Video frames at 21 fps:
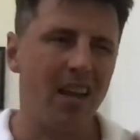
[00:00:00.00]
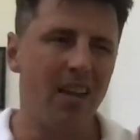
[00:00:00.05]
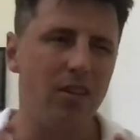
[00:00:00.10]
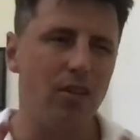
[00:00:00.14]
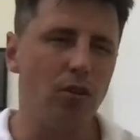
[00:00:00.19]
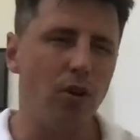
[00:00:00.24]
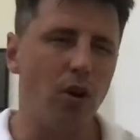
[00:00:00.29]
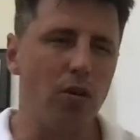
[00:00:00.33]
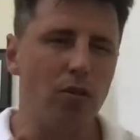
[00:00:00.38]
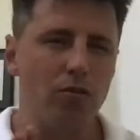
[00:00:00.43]

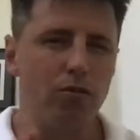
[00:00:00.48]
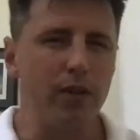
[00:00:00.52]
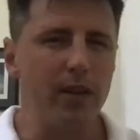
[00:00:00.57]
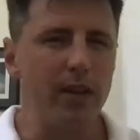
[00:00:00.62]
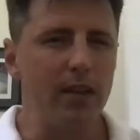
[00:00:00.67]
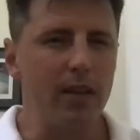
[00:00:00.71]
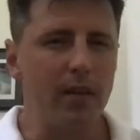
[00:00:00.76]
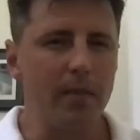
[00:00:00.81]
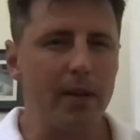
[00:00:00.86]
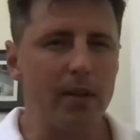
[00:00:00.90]
Not
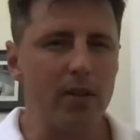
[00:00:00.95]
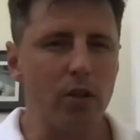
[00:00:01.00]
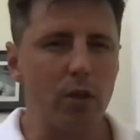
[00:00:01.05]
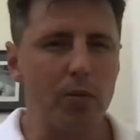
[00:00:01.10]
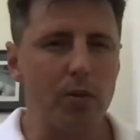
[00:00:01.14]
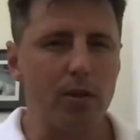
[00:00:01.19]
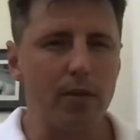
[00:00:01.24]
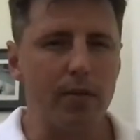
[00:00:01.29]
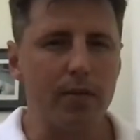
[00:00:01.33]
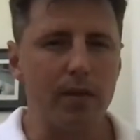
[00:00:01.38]
really the best
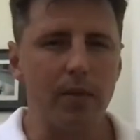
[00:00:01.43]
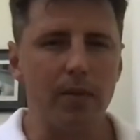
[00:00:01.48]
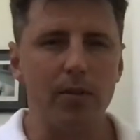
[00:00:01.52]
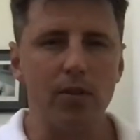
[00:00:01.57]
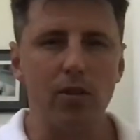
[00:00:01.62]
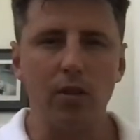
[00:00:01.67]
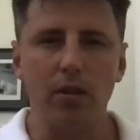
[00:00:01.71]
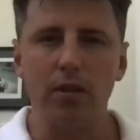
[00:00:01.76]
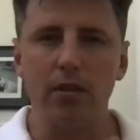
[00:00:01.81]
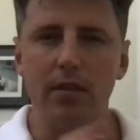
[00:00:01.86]
option if someone's
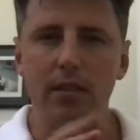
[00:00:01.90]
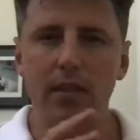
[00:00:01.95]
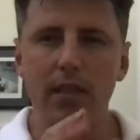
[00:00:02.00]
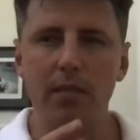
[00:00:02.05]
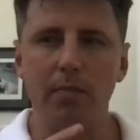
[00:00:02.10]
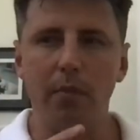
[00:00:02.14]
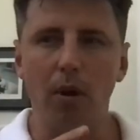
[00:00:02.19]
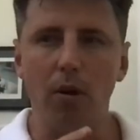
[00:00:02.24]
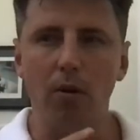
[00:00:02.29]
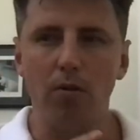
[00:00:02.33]
got a
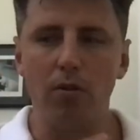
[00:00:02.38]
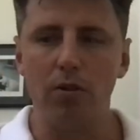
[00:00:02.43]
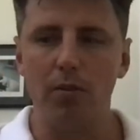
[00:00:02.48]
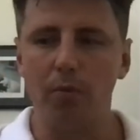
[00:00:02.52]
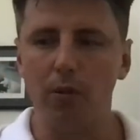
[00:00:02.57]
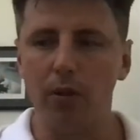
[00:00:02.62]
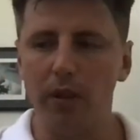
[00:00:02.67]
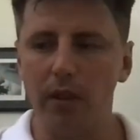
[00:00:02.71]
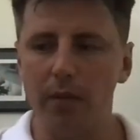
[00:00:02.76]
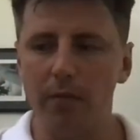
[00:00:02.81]
disc bulge,
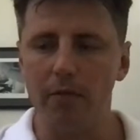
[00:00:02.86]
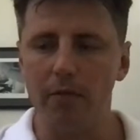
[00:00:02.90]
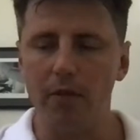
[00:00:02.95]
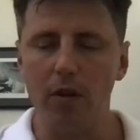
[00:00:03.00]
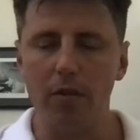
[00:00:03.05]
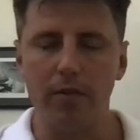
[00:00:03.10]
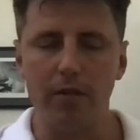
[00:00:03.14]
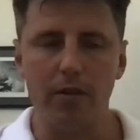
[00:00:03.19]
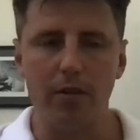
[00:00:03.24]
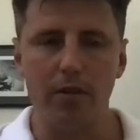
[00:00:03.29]
putting
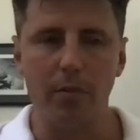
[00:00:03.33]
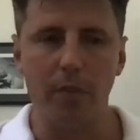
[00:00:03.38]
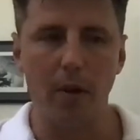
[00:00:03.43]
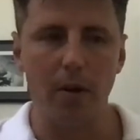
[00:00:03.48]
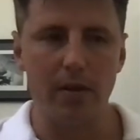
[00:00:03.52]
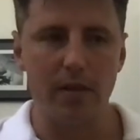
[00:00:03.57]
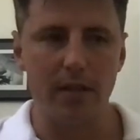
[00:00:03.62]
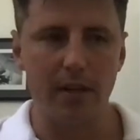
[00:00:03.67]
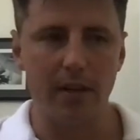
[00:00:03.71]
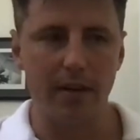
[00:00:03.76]
further into
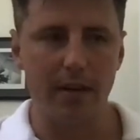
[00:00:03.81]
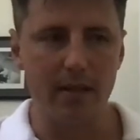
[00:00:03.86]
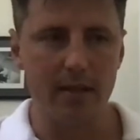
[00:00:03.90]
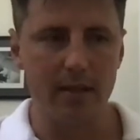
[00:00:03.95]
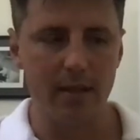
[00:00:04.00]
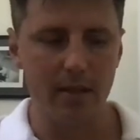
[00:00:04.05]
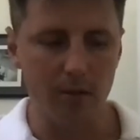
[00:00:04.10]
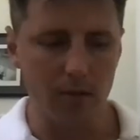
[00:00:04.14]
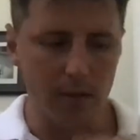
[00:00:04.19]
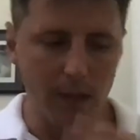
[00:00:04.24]
posterior
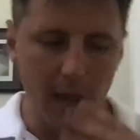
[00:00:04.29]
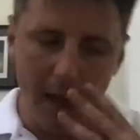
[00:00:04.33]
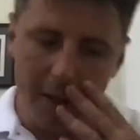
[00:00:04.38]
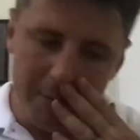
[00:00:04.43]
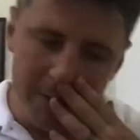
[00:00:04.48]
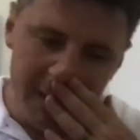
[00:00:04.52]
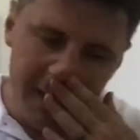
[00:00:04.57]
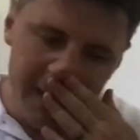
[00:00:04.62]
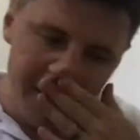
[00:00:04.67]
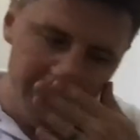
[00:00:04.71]
tilt. Uh,
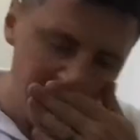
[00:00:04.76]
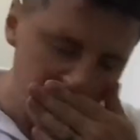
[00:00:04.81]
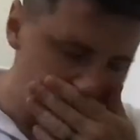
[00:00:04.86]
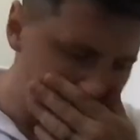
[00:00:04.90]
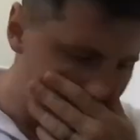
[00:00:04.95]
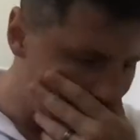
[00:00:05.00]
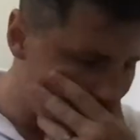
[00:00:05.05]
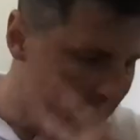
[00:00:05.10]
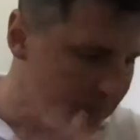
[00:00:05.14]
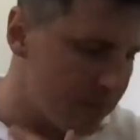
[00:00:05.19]
we need to
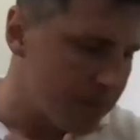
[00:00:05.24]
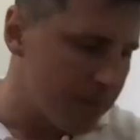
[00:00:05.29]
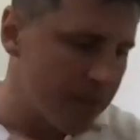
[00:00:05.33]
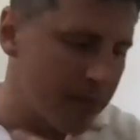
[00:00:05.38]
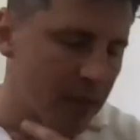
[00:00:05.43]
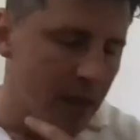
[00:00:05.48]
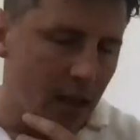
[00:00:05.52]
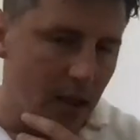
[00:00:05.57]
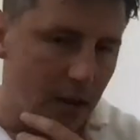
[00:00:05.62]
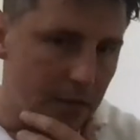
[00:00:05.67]
look at
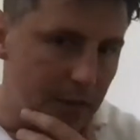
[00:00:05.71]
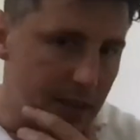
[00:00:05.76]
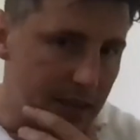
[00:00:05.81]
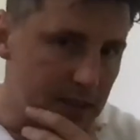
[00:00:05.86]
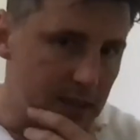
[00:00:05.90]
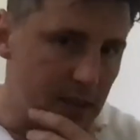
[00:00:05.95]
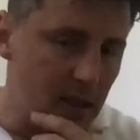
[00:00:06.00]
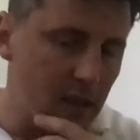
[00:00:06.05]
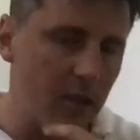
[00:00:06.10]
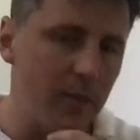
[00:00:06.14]

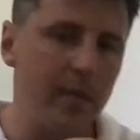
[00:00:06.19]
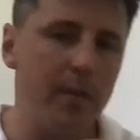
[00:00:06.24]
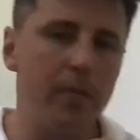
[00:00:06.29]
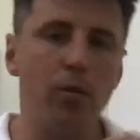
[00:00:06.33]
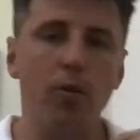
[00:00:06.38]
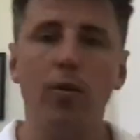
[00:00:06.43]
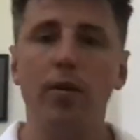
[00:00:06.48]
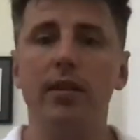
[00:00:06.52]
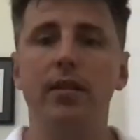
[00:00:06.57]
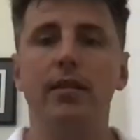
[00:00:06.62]
things a little bit
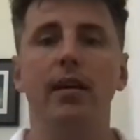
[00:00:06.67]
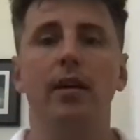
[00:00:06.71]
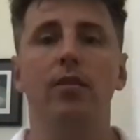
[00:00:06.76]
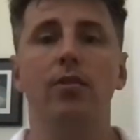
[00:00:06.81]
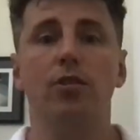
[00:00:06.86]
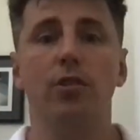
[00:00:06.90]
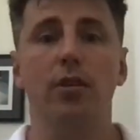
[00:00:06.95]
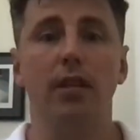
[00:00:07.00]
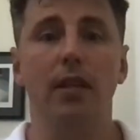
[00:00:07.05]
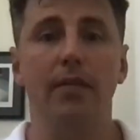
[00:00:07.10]
more
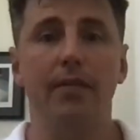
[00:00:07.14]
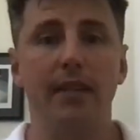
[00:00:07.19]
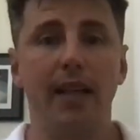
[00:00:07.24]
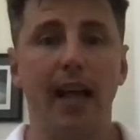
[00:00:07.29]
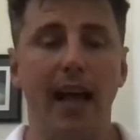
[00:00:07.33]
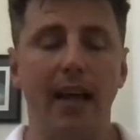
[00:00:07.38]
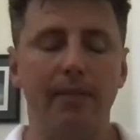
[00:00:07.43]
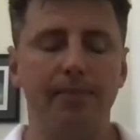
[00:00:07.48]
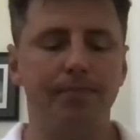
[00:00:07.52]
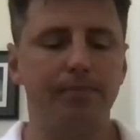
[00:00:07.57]
intelligently than
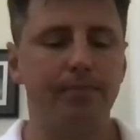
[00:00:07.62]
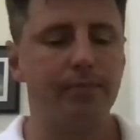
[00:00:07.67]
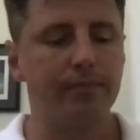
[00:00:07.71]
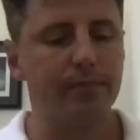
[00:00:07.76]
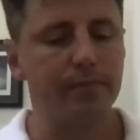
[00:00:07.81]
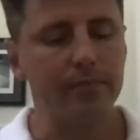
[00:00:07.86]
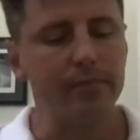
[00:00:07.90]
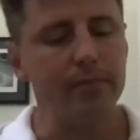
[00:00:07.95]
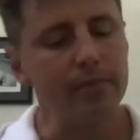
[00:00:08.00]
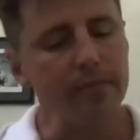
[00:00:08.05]
that.
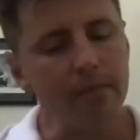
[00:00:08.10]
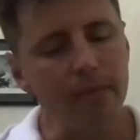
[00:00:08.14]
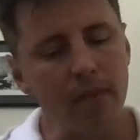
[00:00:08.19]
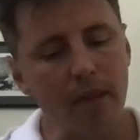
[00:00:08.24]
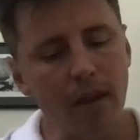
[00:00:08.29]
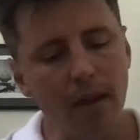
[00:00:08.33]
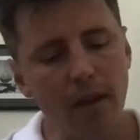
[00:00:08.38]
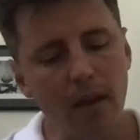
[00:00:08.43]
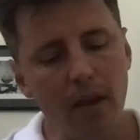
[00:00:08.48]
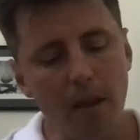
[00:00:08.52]

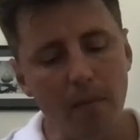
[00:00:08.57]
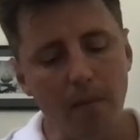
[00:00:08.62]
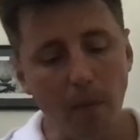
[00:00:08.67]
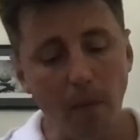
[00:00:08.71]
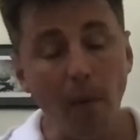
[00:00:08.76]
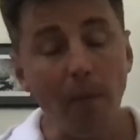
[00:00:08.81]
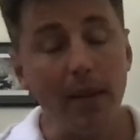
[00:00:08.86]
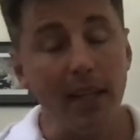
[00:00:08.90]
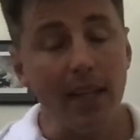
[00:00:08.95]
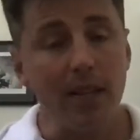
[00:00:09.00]
But
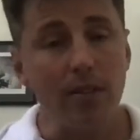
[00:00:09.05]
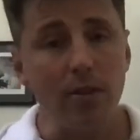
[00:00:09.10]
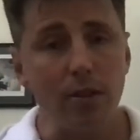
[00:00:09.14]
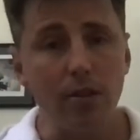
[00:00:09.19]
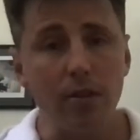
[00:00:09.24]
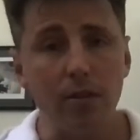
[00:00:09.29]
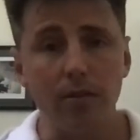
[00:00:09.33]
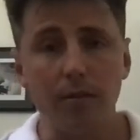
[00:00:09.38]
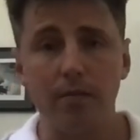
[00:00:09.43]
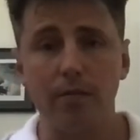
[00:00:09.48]
what we need
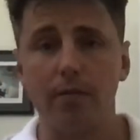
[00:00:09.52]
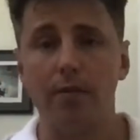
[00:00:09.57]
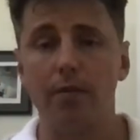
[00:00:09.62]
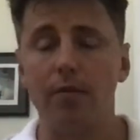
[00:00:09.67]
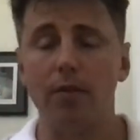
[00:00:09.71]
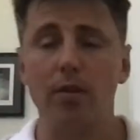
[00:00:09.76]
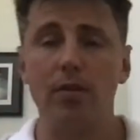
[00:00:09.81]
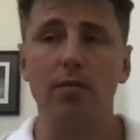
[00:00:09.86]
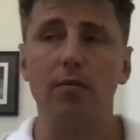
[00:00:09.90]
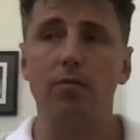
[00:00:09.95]
to do,
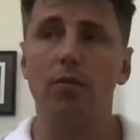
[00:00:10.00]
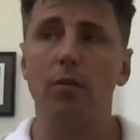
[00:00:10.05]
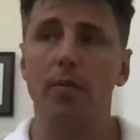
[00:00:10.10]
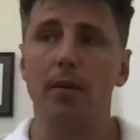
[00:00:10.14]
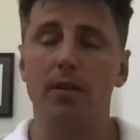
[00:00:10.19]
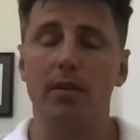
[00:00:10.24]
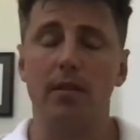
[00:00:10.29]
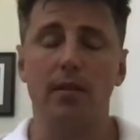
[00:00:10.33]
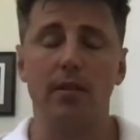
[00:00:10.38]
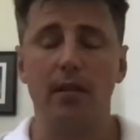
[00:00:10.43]
first and
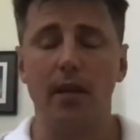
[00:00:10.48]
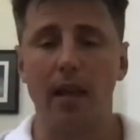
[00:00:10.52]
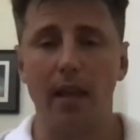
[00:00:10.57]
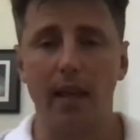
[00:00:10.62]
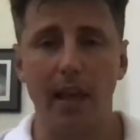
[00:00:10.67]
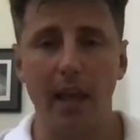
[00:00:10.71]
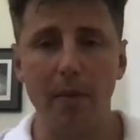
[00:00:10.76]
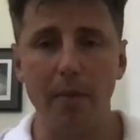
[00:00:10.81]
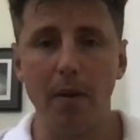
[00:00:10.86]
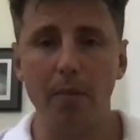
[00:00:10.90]
foremost, is
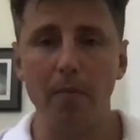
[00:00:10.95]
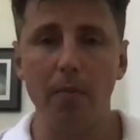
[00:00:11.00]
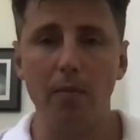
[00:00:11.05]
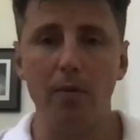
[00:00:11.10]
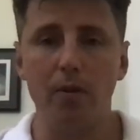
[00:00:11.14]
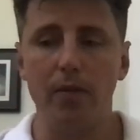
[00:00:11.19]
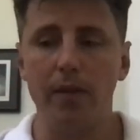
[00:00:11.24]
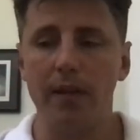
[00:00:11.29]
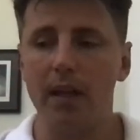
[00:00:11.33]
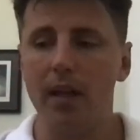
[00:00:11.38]
keep people
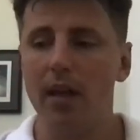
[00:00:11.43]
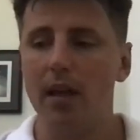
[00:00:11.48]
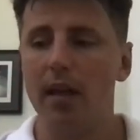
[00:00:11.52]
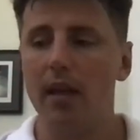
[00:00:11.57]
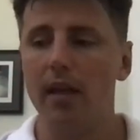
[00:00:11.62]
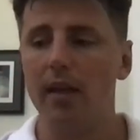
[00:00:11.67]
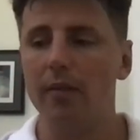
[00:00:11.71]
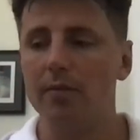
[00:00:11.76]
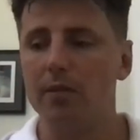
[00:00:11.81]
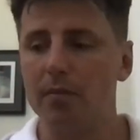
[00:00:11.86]
moving,
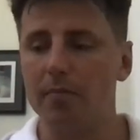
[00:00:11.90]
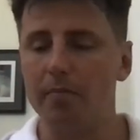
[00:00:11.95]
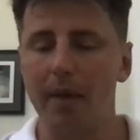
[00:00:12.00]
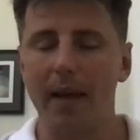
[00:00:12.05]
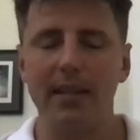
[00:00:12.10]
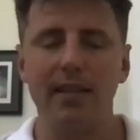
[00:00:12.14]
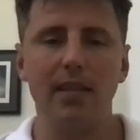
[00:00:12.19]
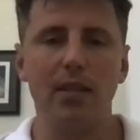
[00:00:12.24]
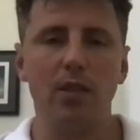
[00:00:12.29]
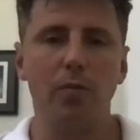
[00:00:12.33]
give them some
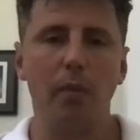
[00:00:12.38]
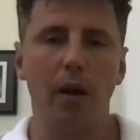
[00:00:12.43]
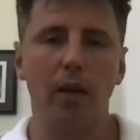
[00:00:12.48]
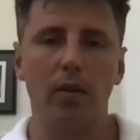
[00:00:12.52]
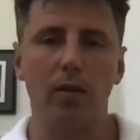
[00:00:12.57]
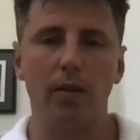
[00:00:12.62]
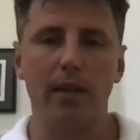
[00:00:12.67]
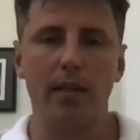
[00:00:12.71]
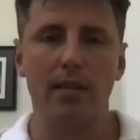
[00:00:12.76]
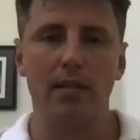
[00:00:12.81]
basic
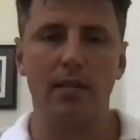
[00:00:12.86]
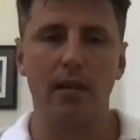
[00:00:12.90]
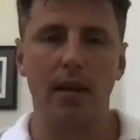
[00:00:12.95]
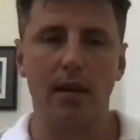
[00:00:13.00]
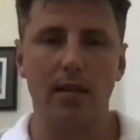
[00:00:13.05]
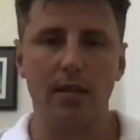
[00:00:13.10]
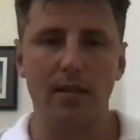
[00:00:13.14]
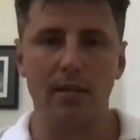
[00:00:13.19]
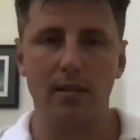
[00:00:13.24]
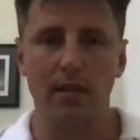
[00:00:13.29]
spinal
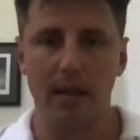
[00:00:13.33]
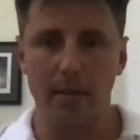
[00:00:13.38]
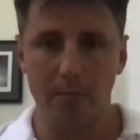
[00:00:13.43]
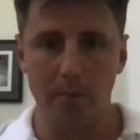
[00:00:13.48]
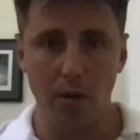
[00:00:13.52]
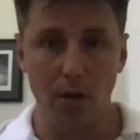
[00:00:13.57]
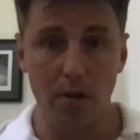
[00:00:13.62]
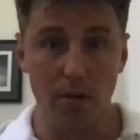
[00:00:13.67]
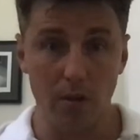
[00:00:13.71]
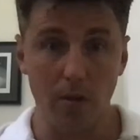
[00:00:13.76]
exercises like
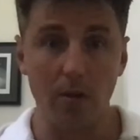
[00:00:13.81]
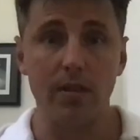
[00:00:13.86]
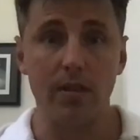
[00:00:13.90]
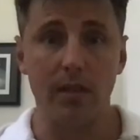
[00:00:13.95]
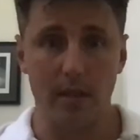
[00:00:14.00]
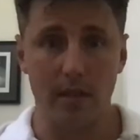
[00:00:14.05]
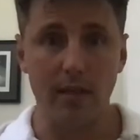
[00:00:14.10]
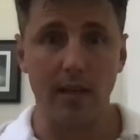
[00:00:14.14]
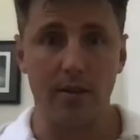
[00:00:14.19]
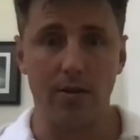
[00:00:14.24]
bird dogs,
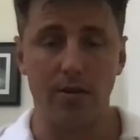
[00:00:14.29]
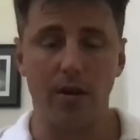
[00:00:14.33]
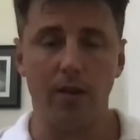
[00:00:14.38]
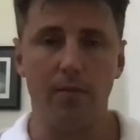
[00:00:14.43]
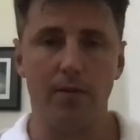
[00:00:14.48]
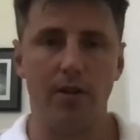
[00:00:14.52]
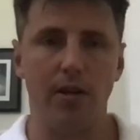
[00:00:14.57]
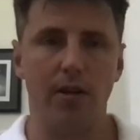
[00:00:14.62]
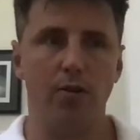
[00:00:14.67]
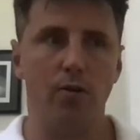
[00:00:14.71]
et cetera,
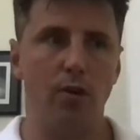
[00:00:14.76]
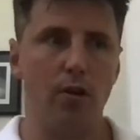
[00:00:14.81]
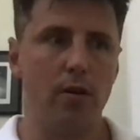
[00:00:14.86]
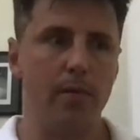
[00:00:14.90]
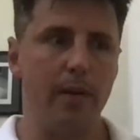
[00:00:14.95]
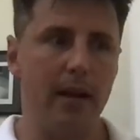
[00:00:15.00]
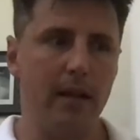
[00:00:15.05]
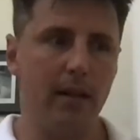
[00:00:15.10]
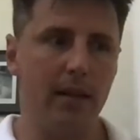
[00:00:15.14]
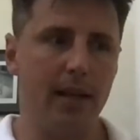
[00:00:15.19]
which I talked
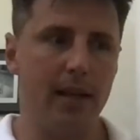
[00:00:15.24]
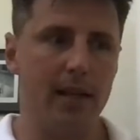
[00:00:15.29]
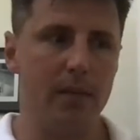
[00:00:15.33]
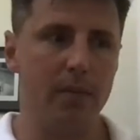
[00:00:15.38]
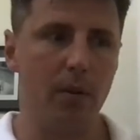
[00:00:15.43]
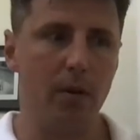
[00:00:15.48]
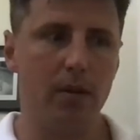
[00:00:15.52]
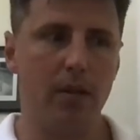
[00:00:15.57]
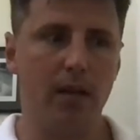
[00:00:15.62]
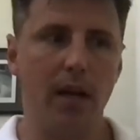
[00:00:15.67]
about in the
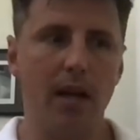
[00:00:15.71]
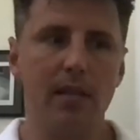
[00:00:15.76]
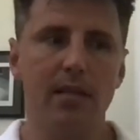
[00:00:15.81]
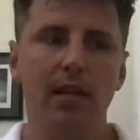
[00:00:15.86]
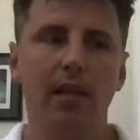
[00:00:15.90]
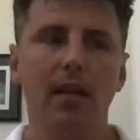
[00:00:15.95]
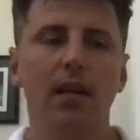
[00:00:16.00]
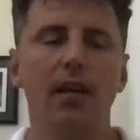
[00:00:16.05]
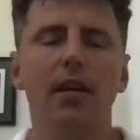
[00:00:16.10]
last podcast,